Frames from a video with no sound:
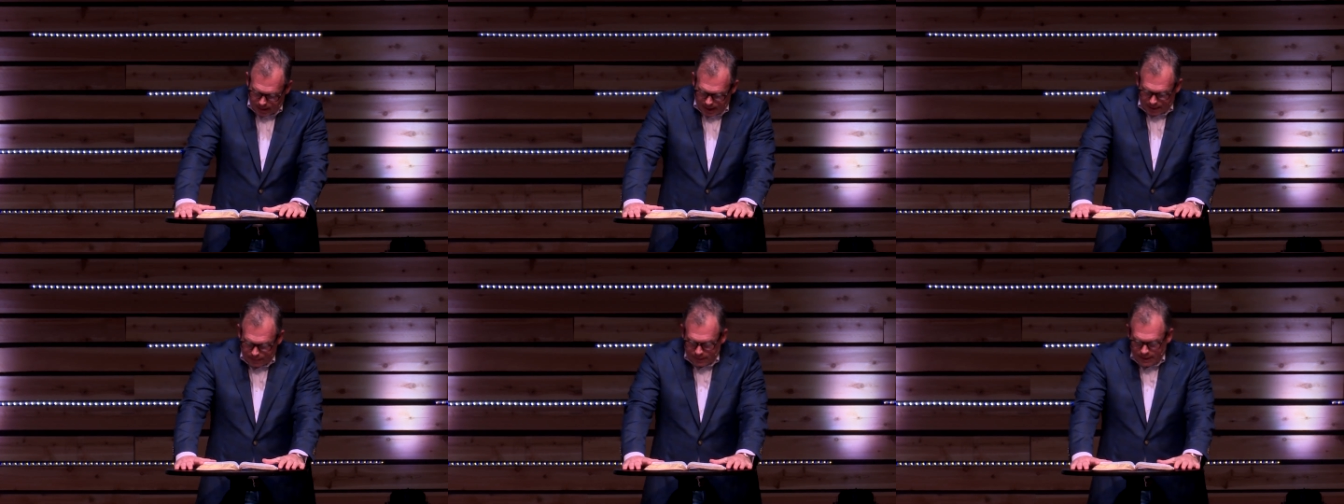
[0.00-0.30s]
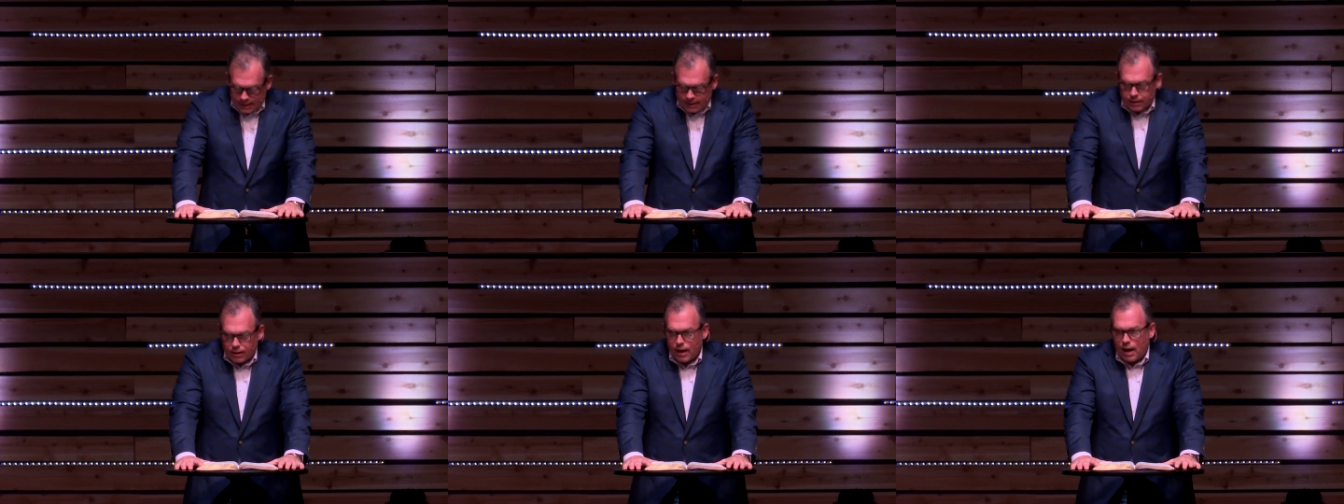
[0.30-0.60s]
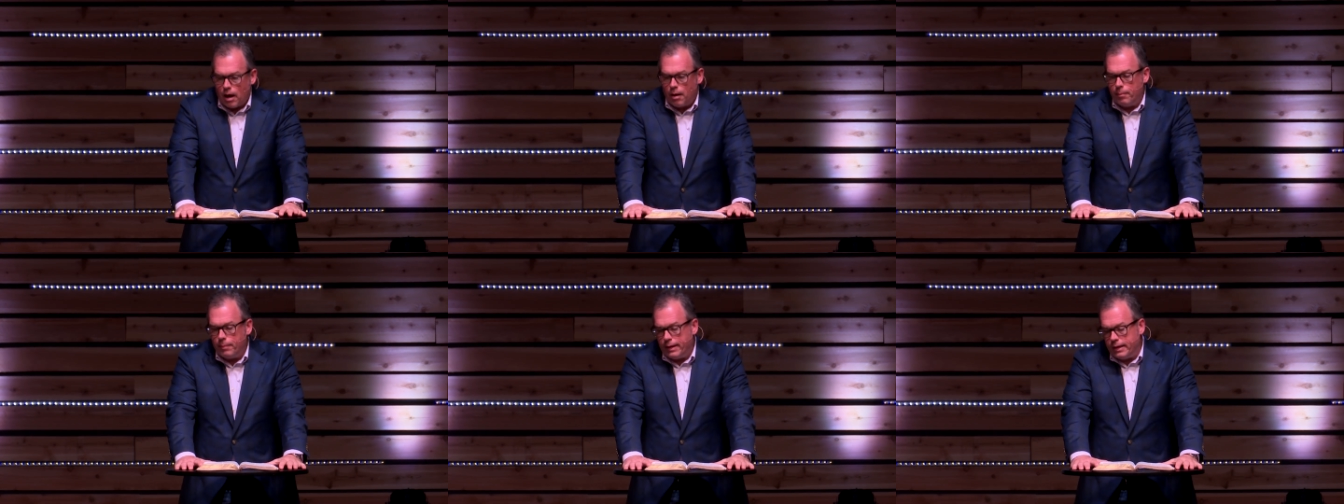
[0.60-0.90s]
I think
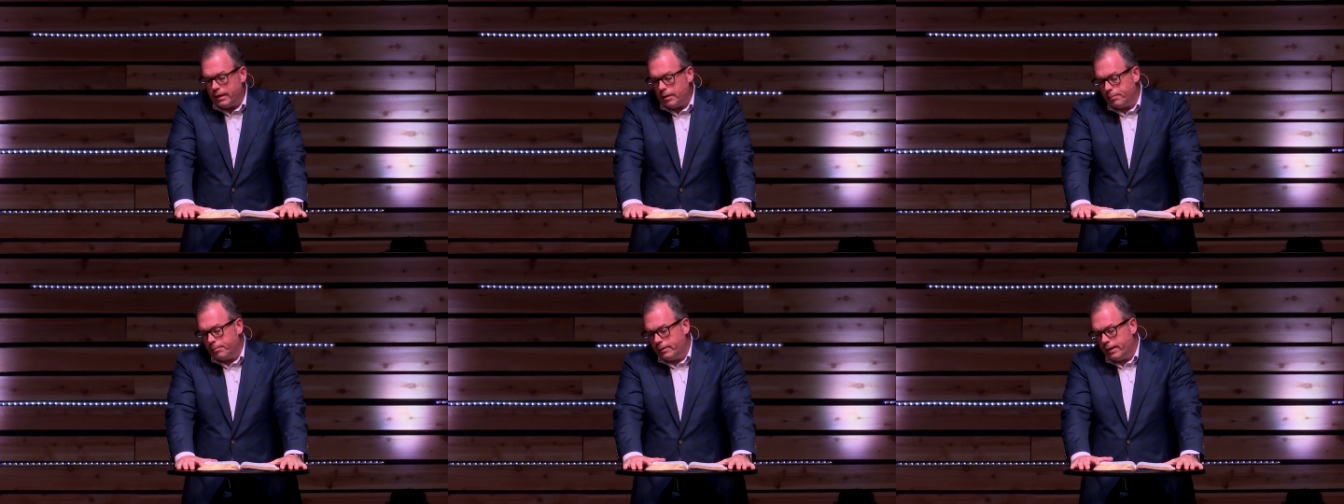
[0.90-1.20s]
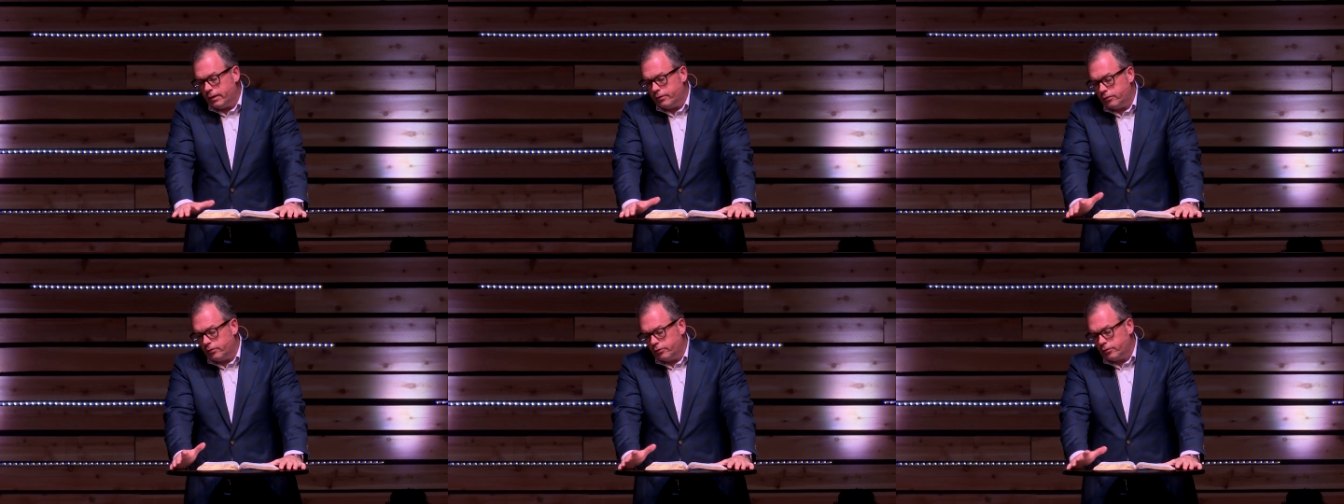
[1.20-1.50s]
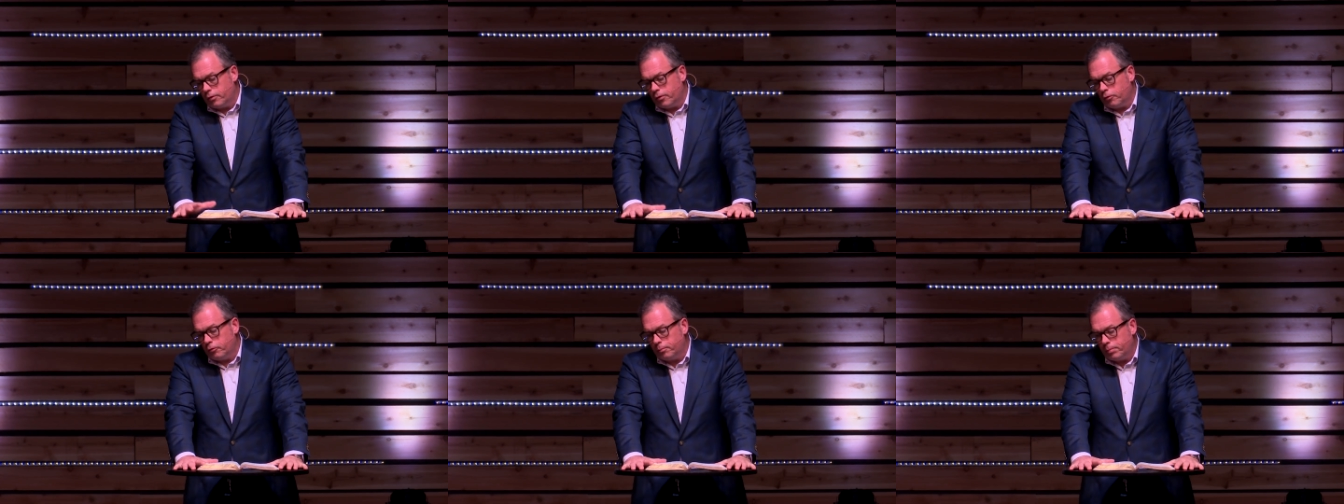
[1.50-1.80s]
our meeting places
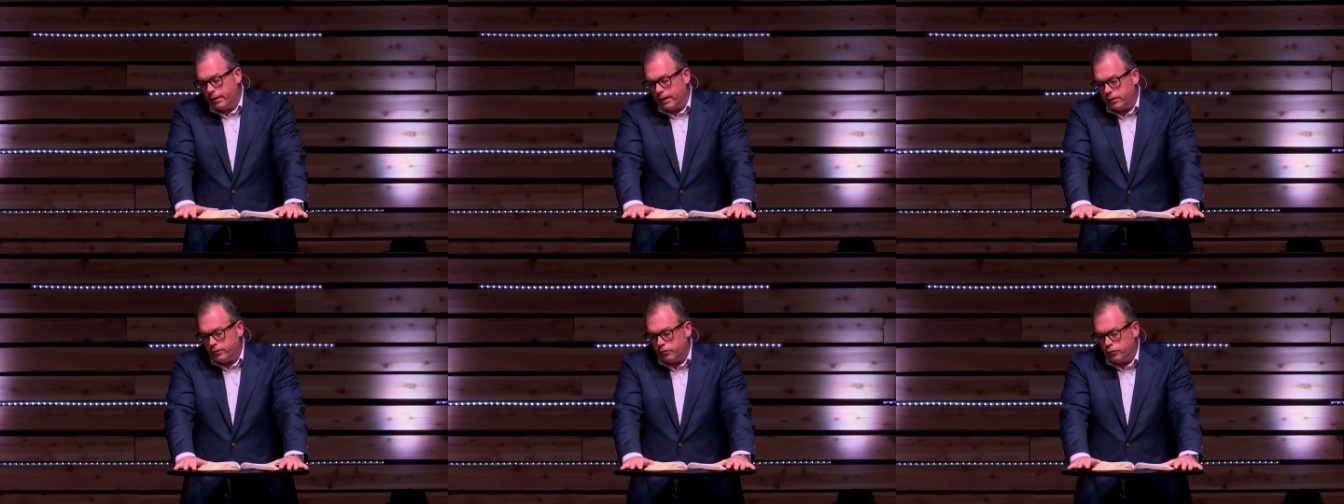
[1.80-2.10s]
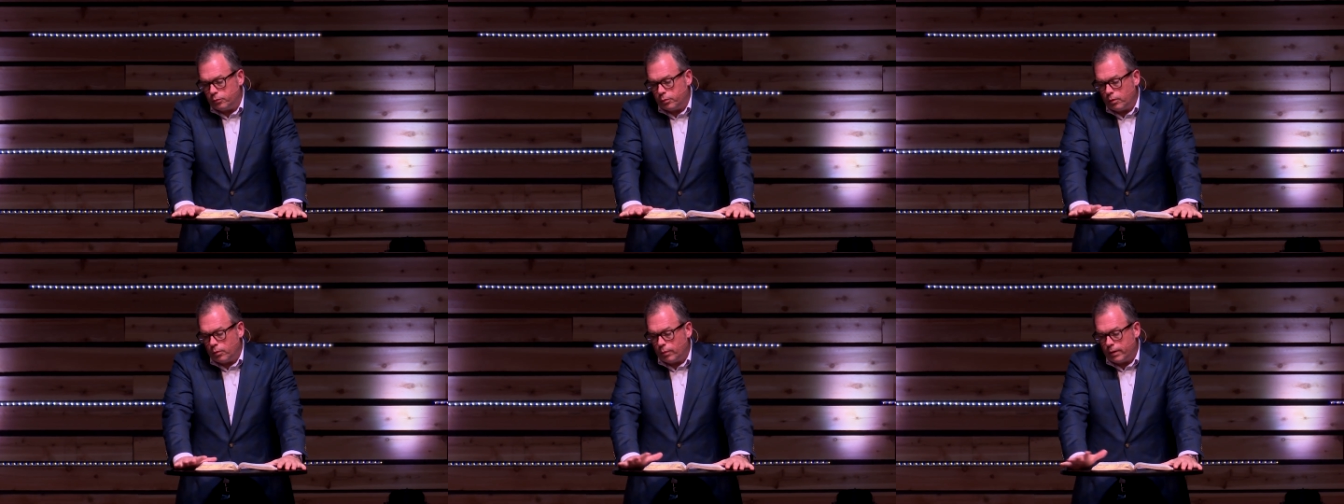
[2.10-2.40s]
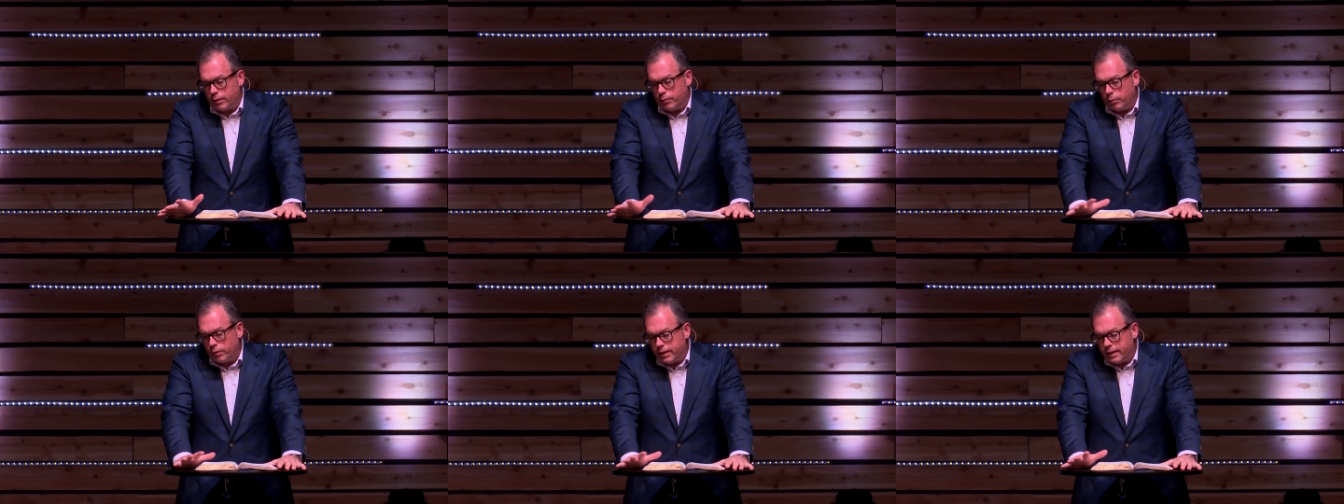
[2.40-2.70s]
are those places where
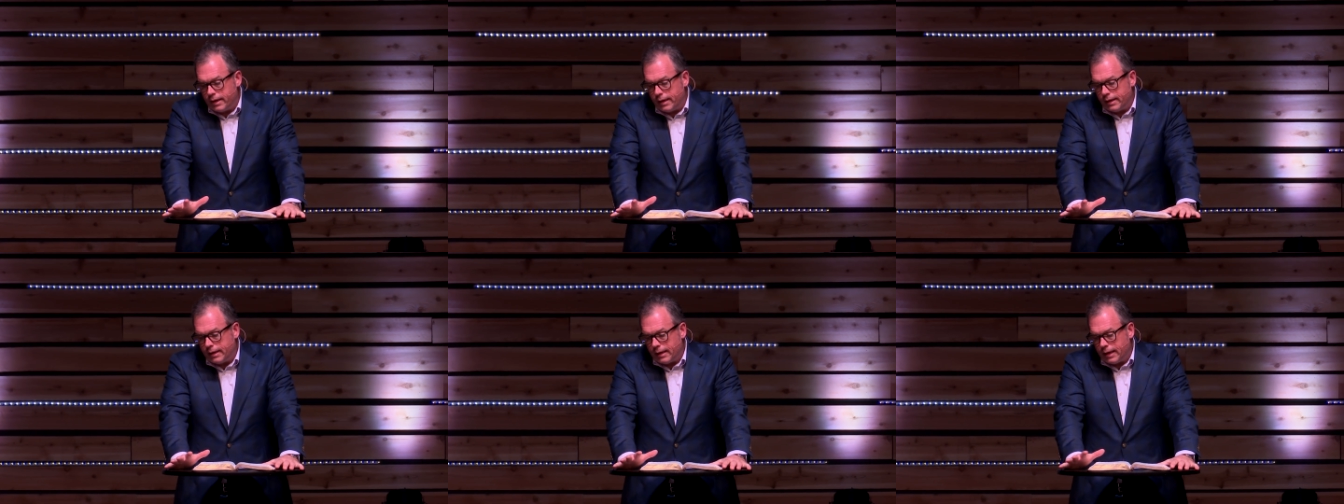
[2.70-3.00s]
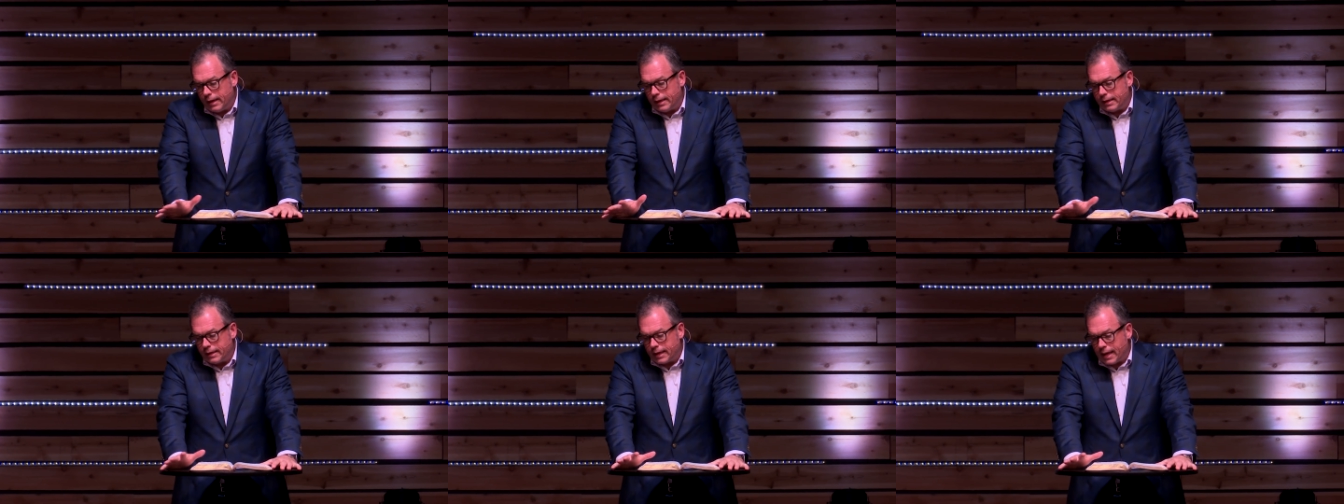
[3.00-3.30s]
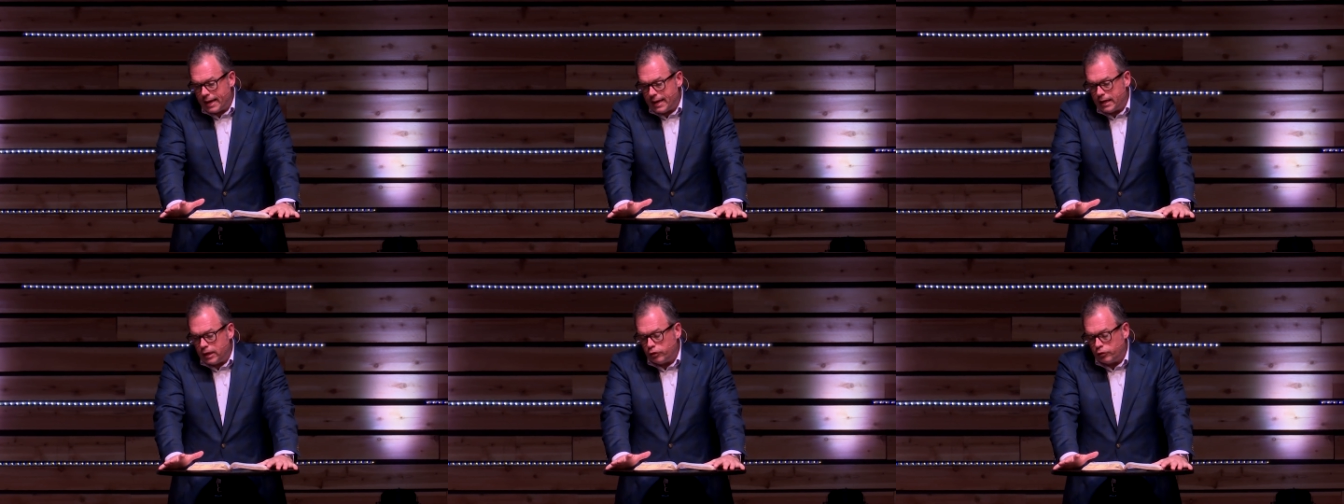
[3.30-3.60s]
we re
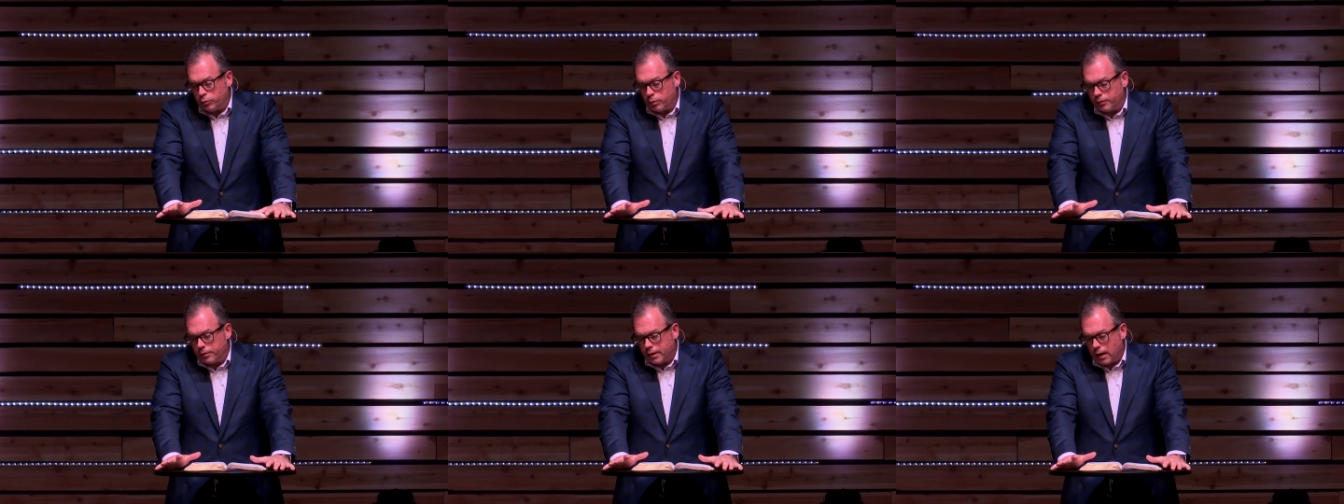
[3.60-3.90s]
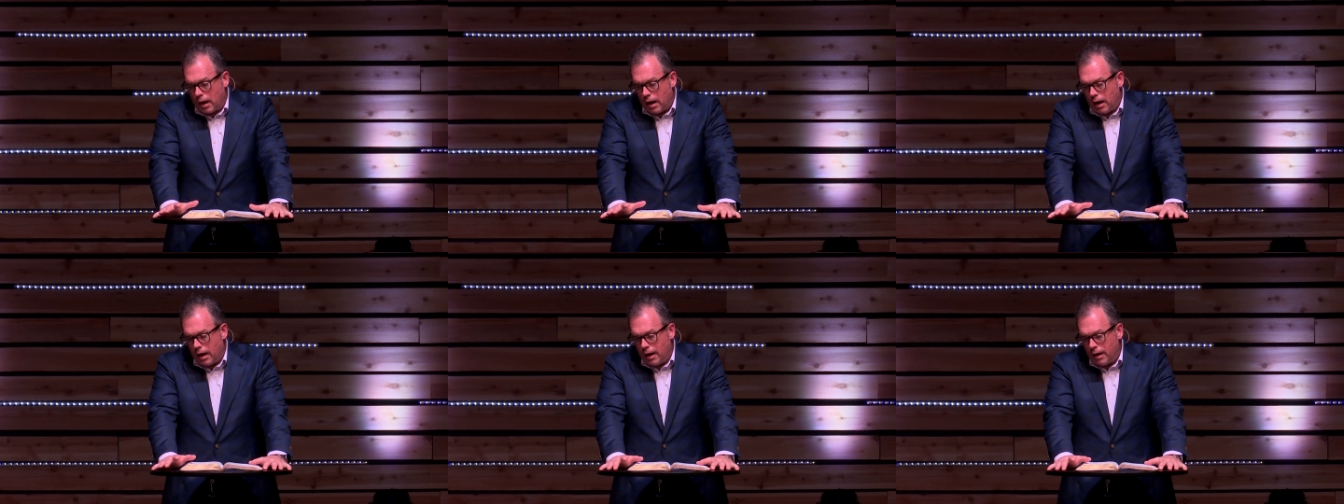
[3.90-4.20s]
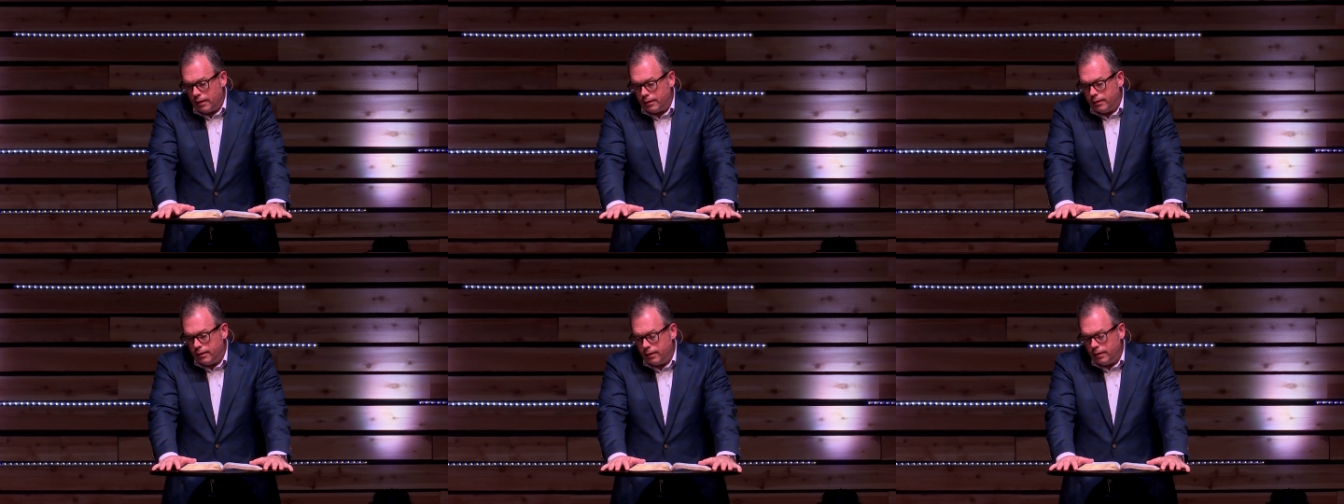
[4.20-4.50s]
engage with
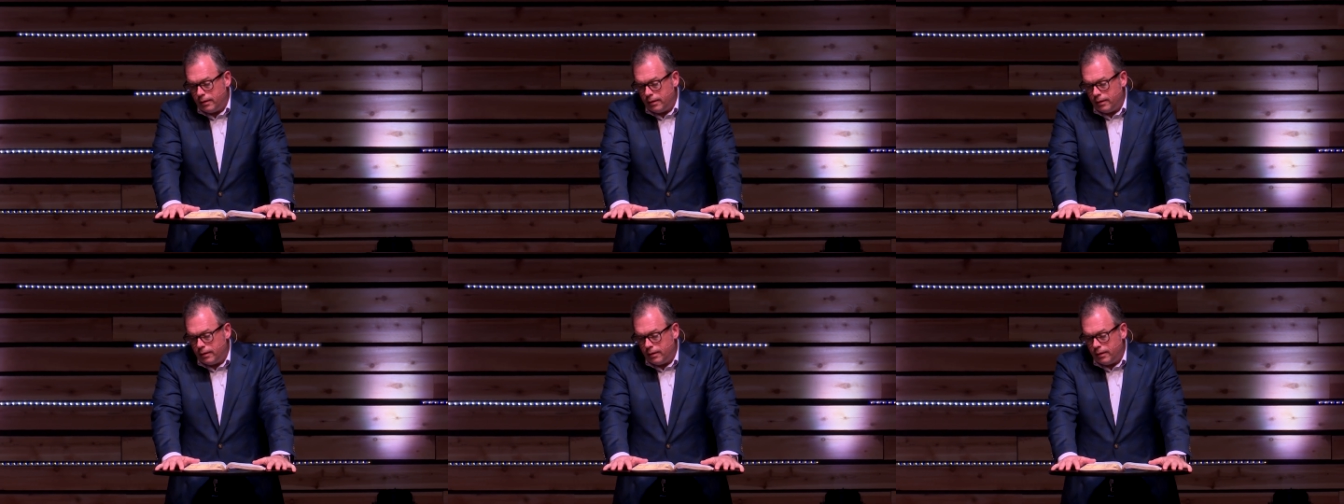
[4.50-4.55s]
God